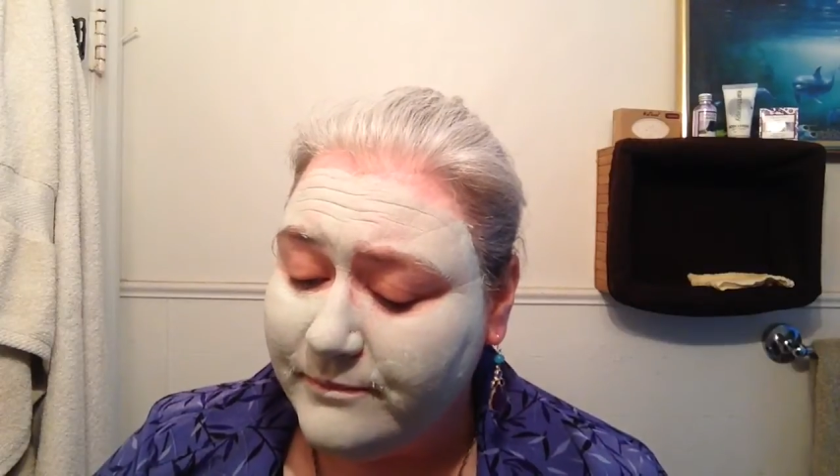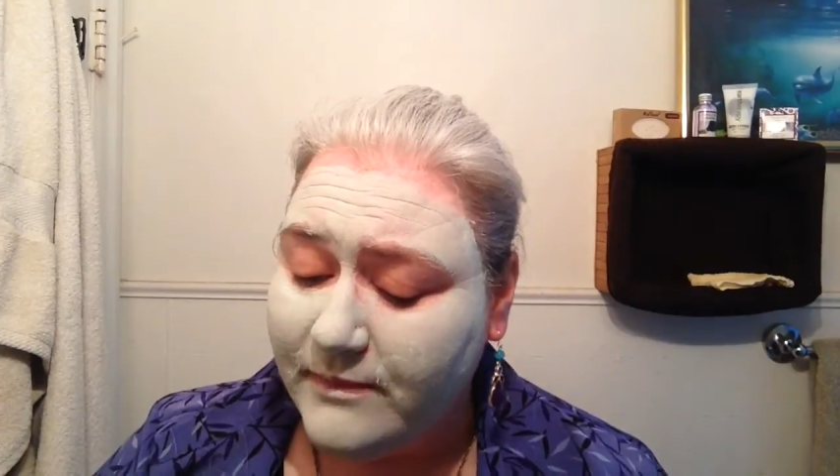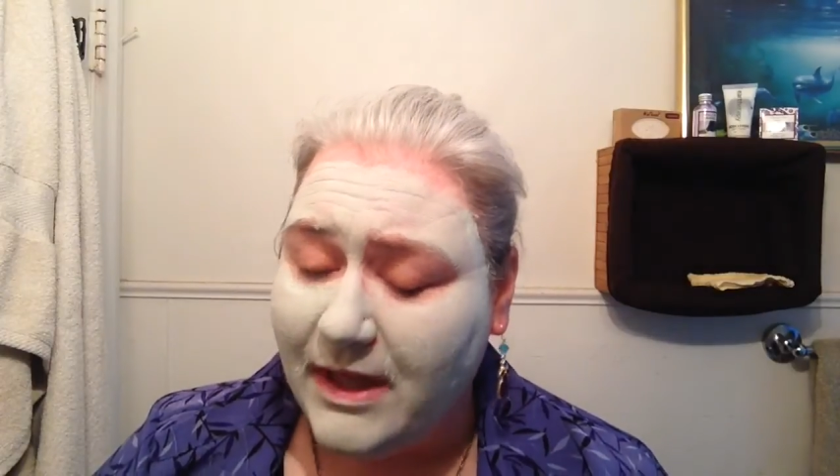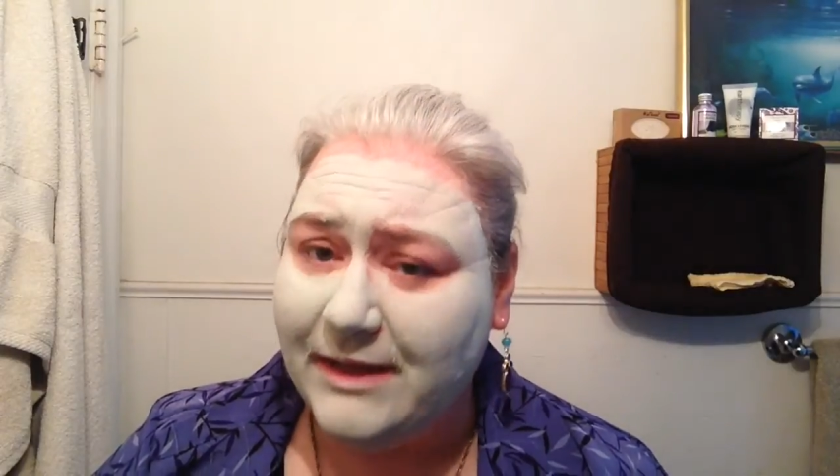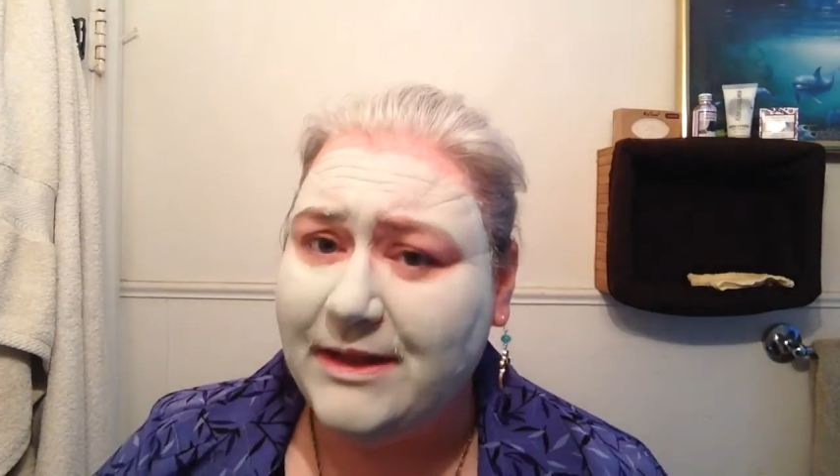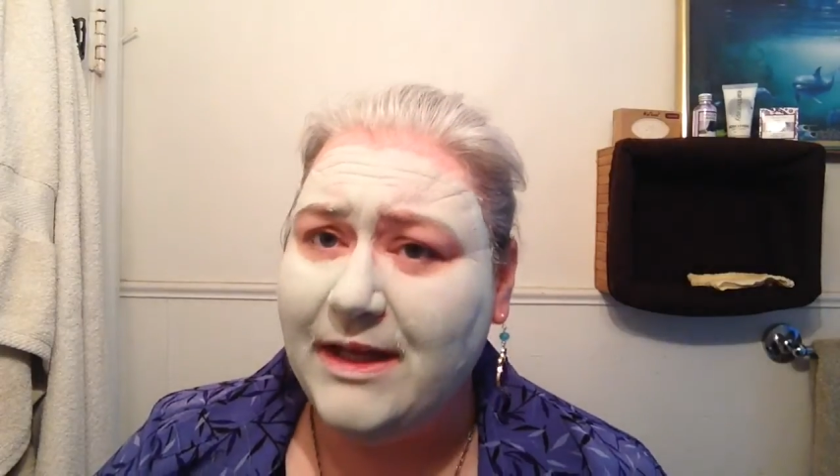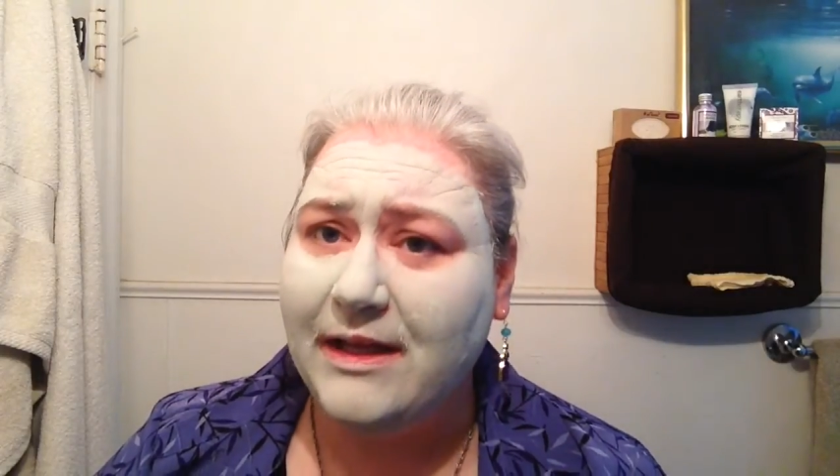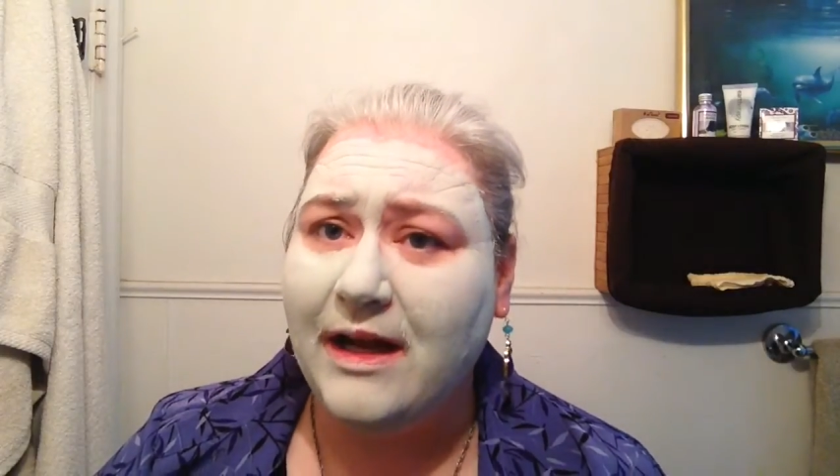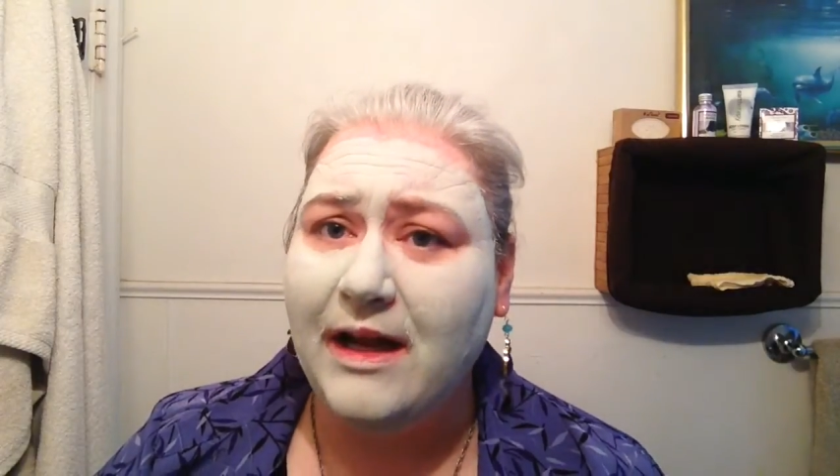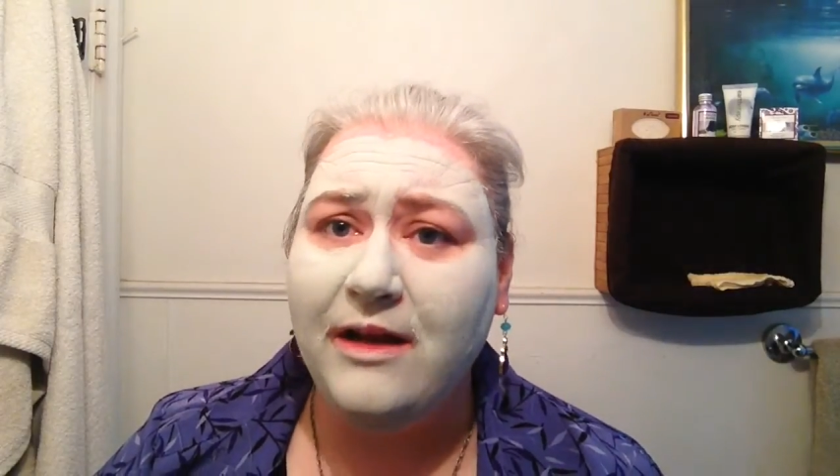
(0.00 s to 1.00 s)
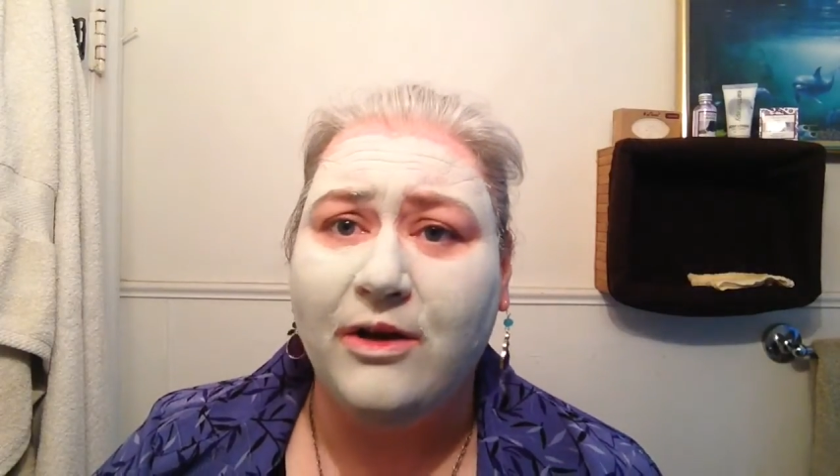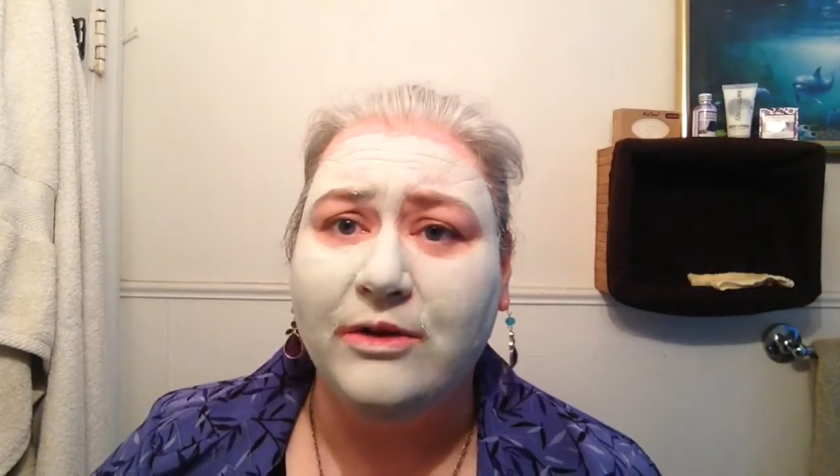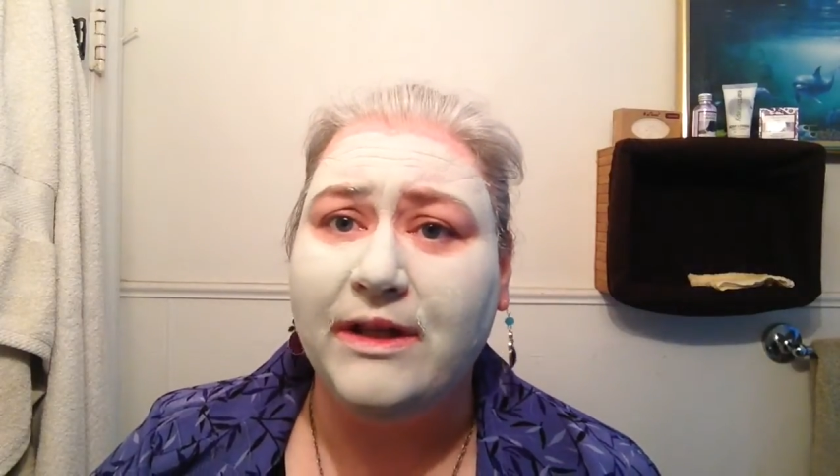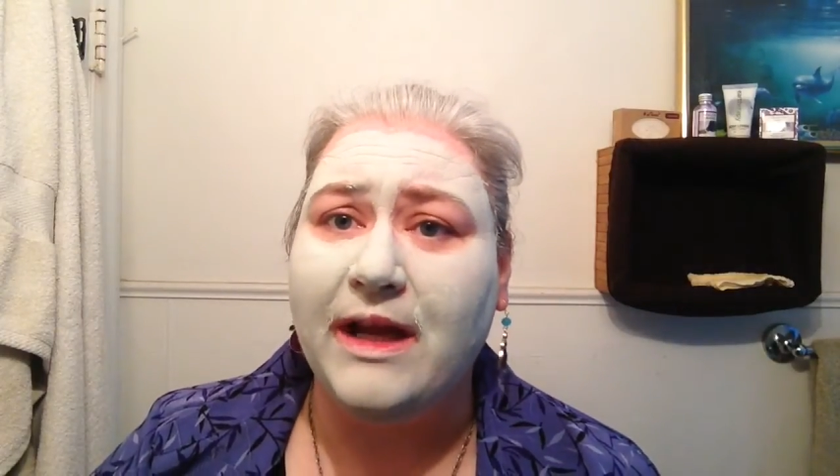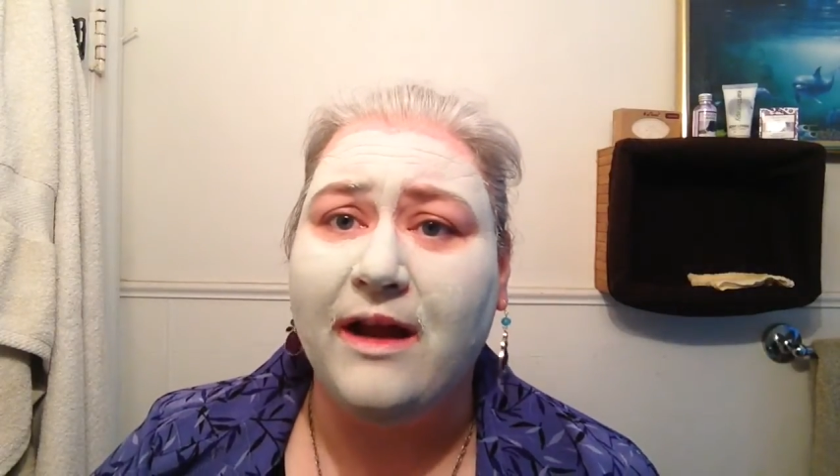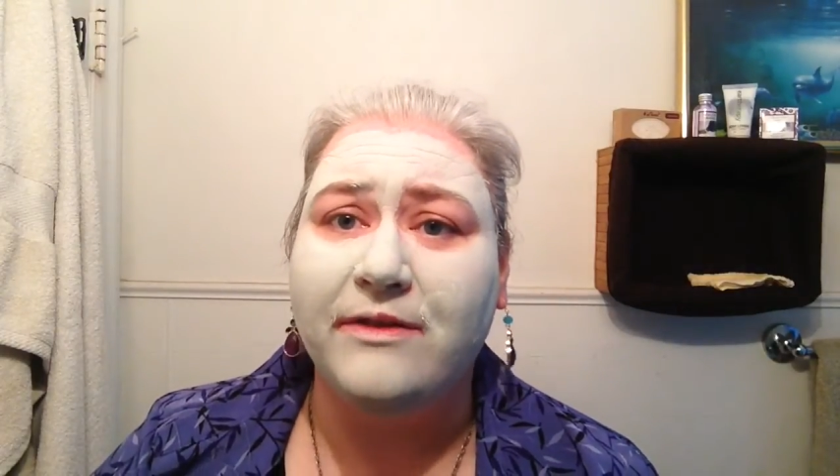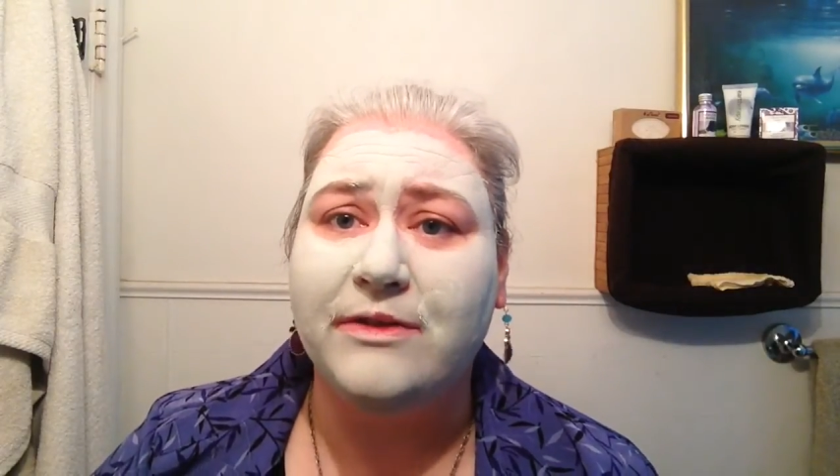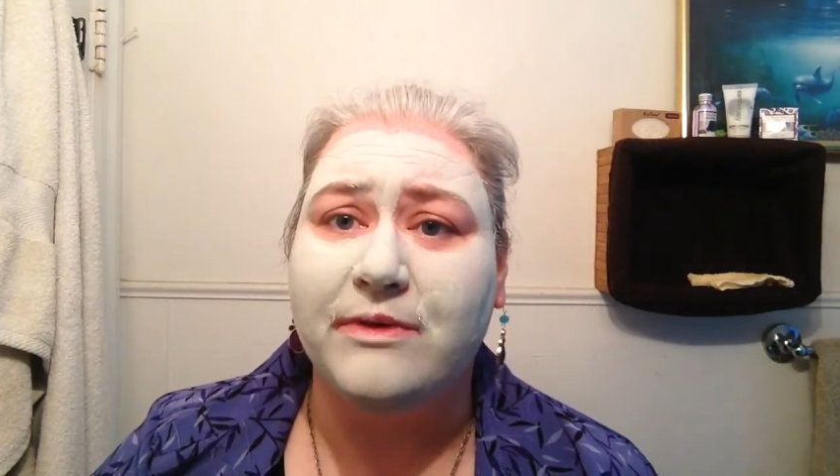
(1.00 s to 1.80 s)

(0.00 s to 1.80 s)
I think I only have to